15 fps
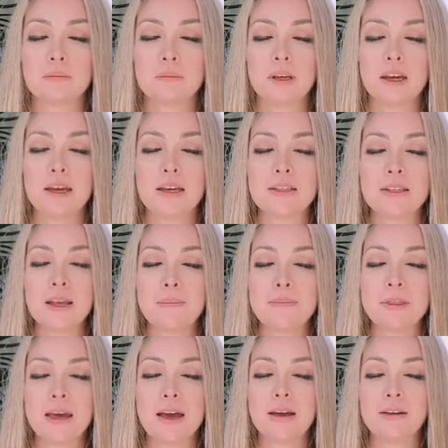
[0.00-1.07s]
I accept
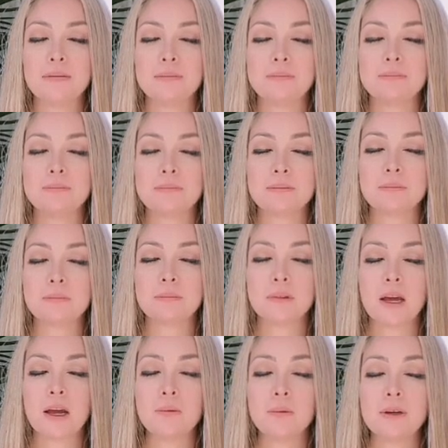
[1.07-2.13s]
that.
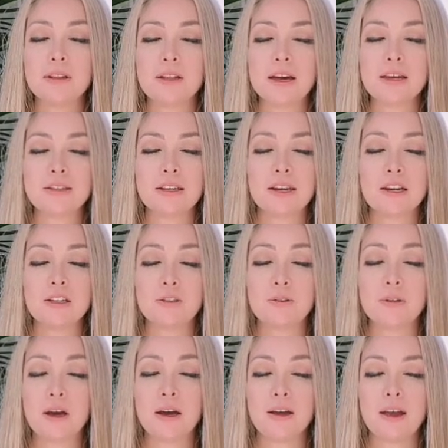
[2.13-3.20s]
I realize that I do
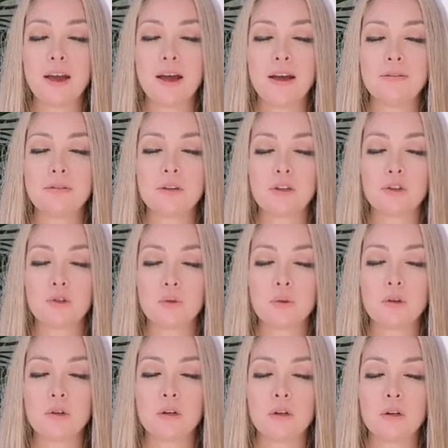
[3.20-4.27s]
not have
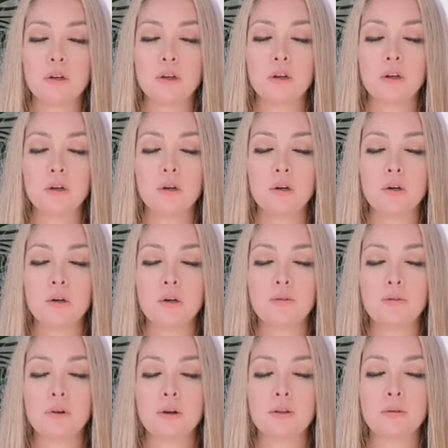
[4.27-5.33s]
control
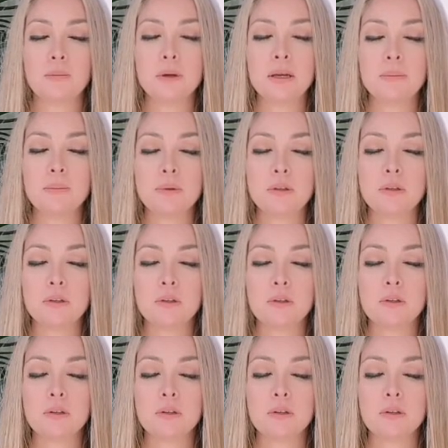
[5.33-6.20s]
over other people